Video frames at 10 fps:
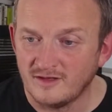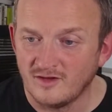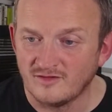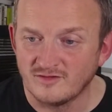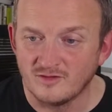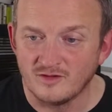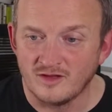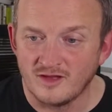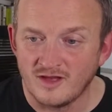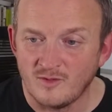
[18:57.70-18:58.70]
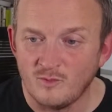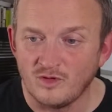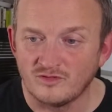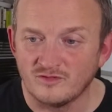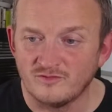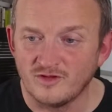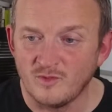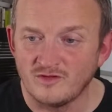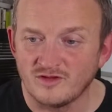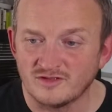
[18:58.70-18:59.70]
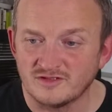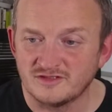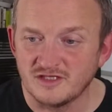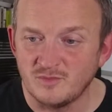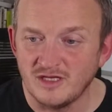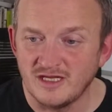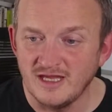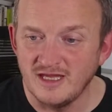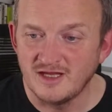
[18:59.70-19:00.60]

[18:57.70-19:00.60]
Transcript: nice little bottle for you. Well done, GP Key.